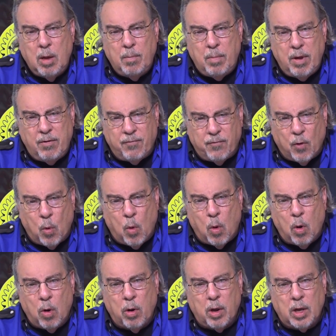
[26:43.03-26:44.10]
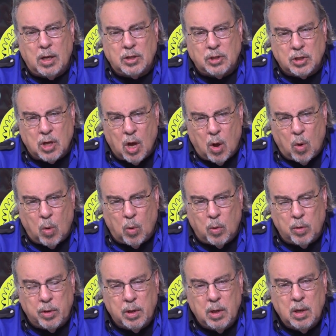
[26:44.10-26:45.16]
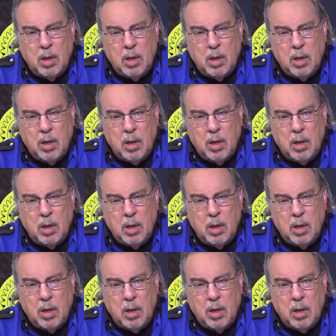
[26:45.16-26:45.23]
before it's cold